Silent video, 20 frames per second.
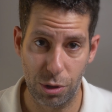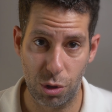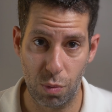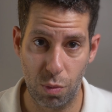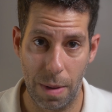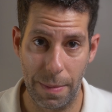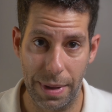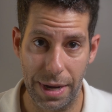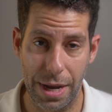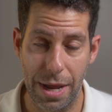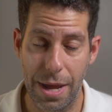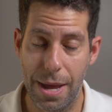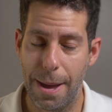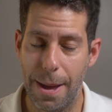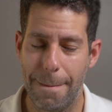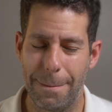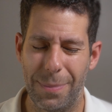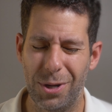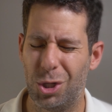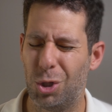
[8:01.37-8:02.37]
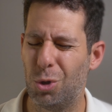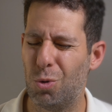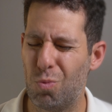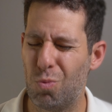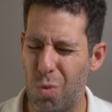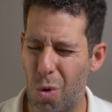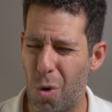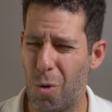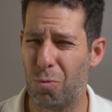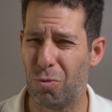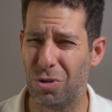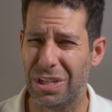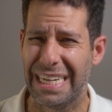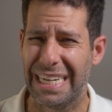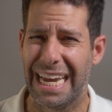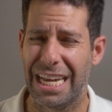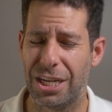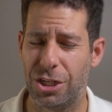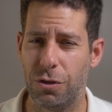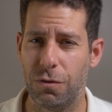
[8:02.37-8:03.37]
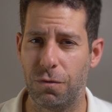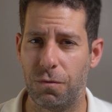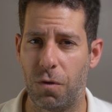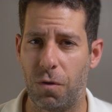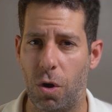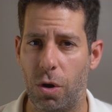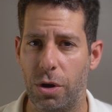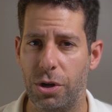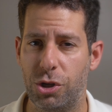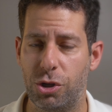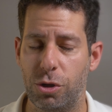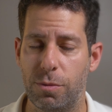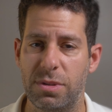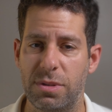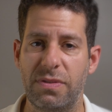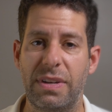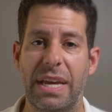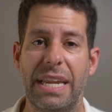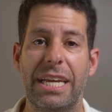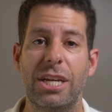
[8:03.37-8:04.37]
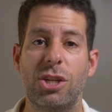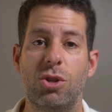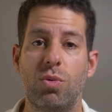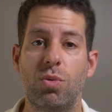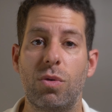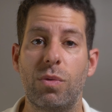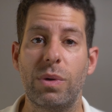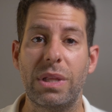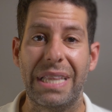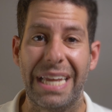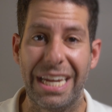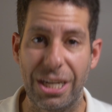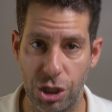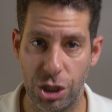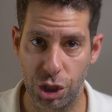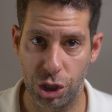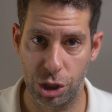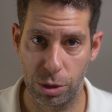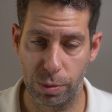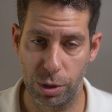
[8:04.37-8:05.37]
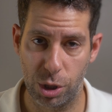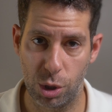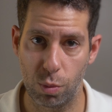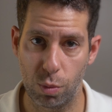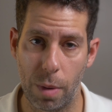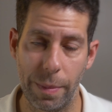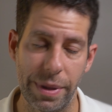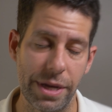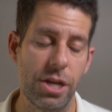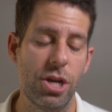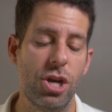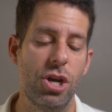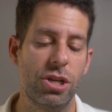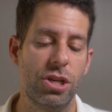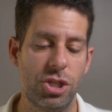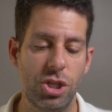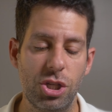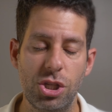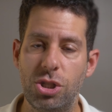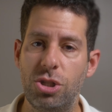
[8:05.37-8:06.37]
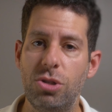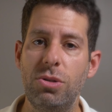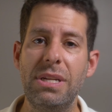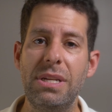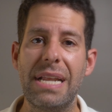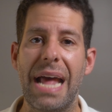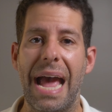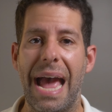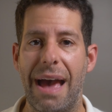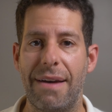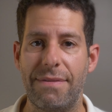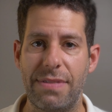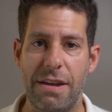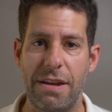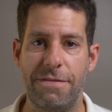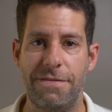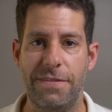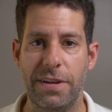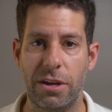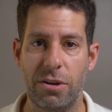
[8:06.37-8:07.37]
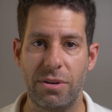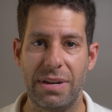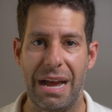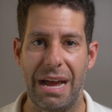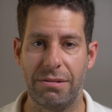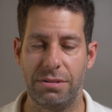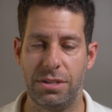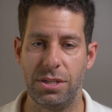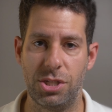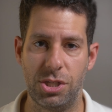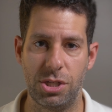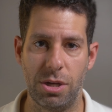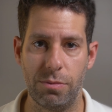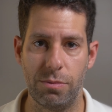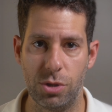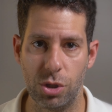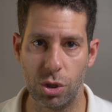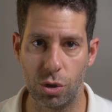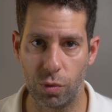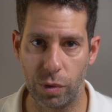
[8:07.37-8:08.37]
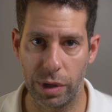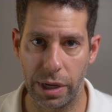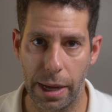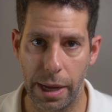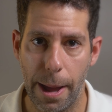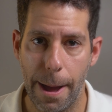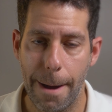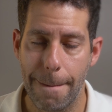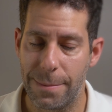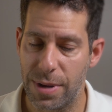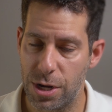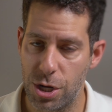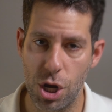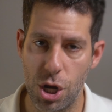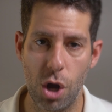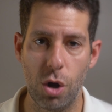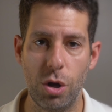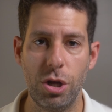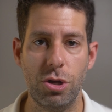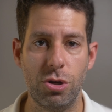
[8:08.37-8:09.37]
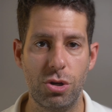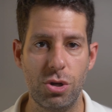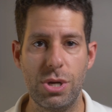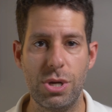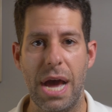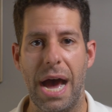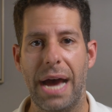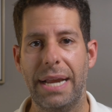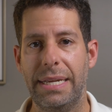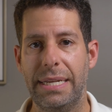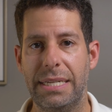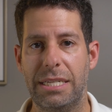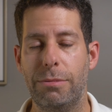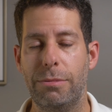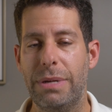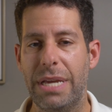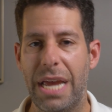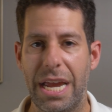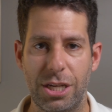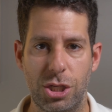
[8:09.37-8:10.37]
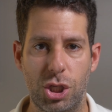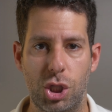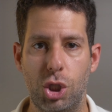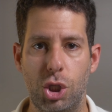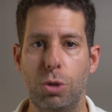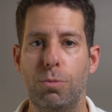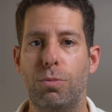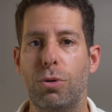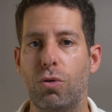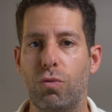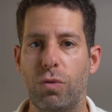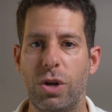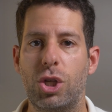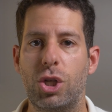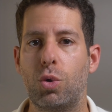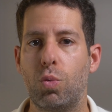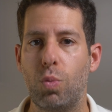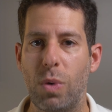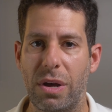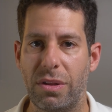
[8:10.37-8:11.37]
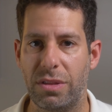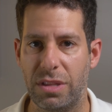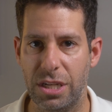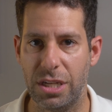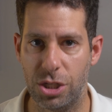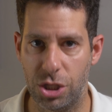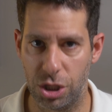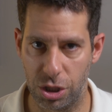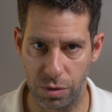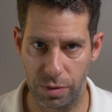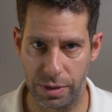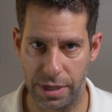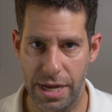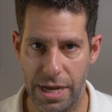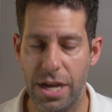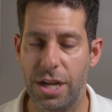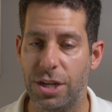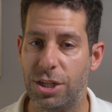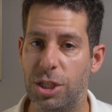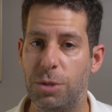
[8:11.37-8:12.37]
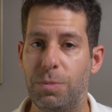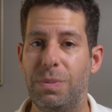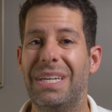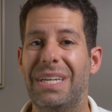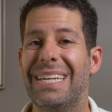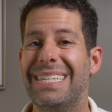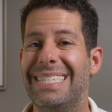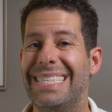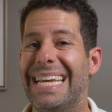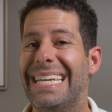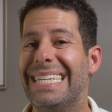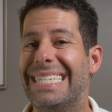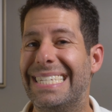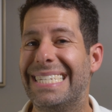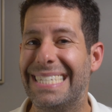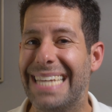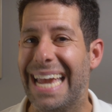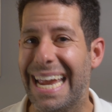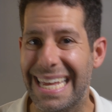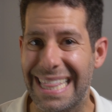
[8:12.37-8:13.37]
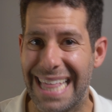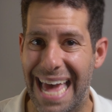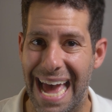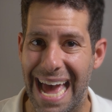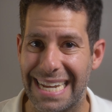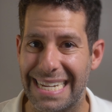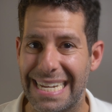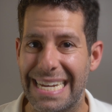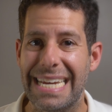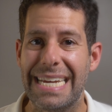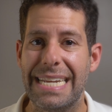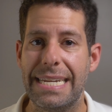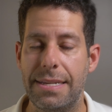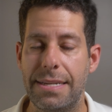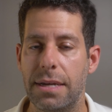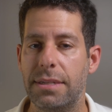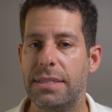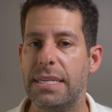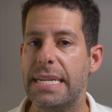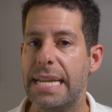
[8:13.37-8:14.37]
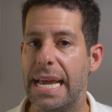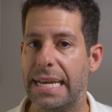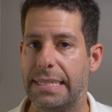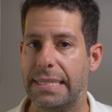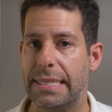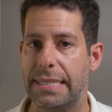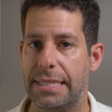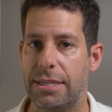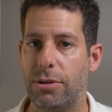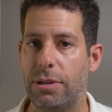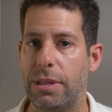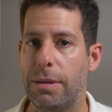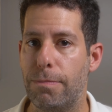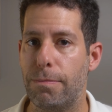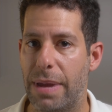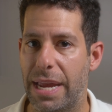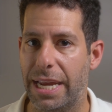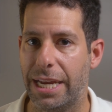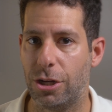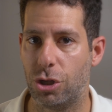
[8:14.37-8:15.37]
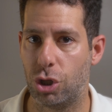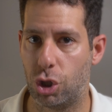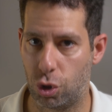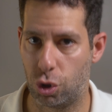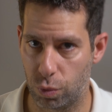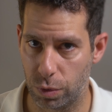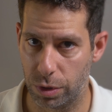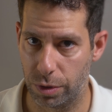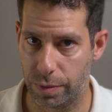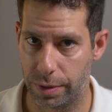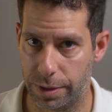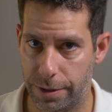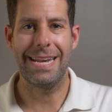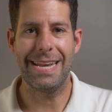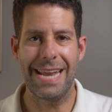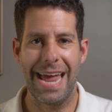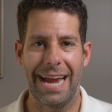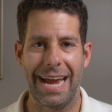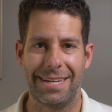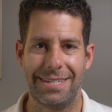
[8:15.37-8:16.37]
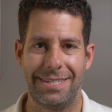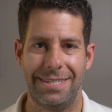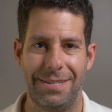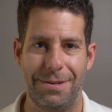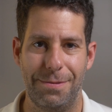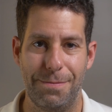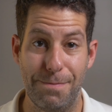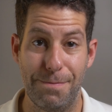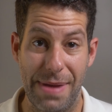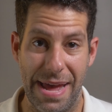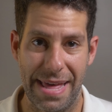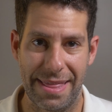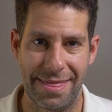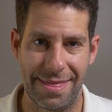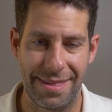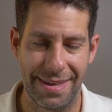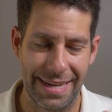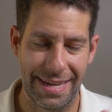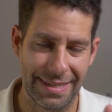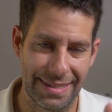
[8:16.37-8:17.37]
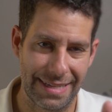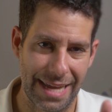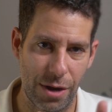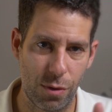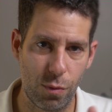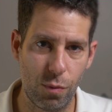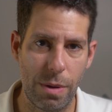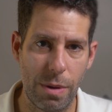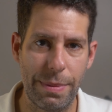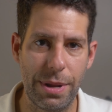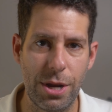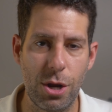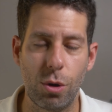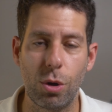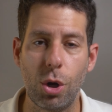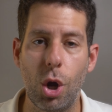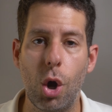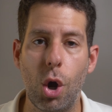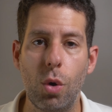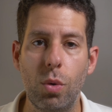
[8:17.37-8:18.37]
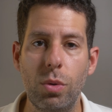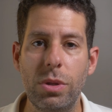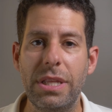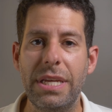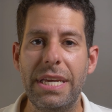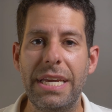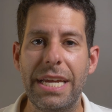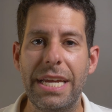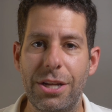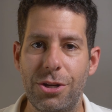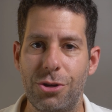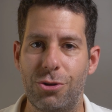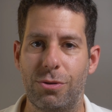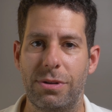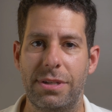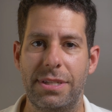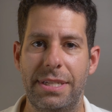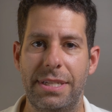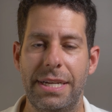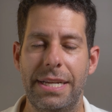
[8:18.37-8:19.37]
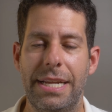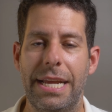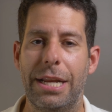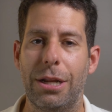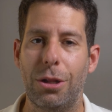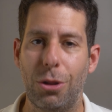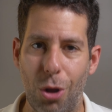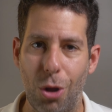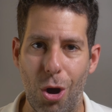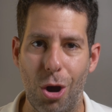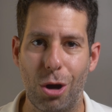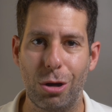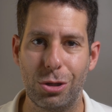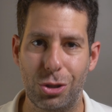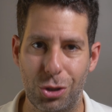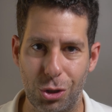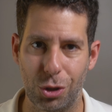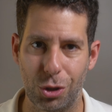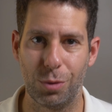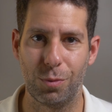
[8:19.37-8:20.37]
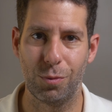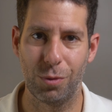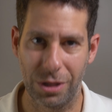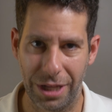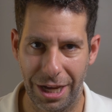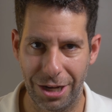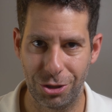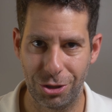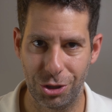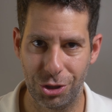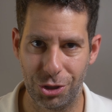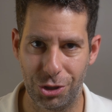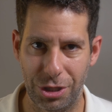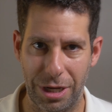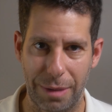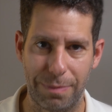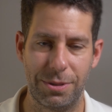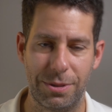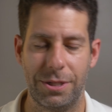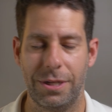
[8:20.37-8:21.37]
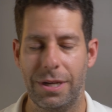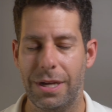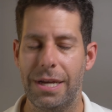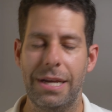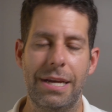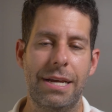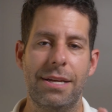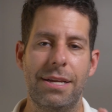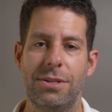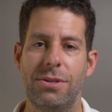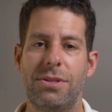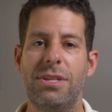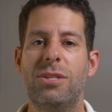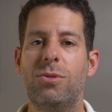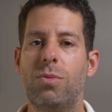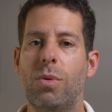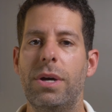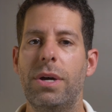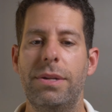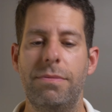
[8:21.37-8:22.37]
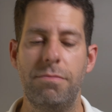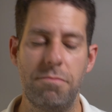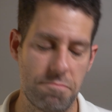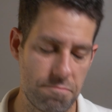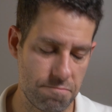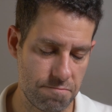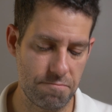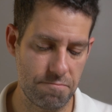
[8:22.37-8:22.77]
with women, but you won't really get too far in terms of getting into a relationship with the woman. So you do need to have that figured out to some degree, but no, you do not need to be a super rich, wealthy dude. Just because they say that doesn't necessarily make it true. Next myth is that women are only interested in long-term relationships. So this one,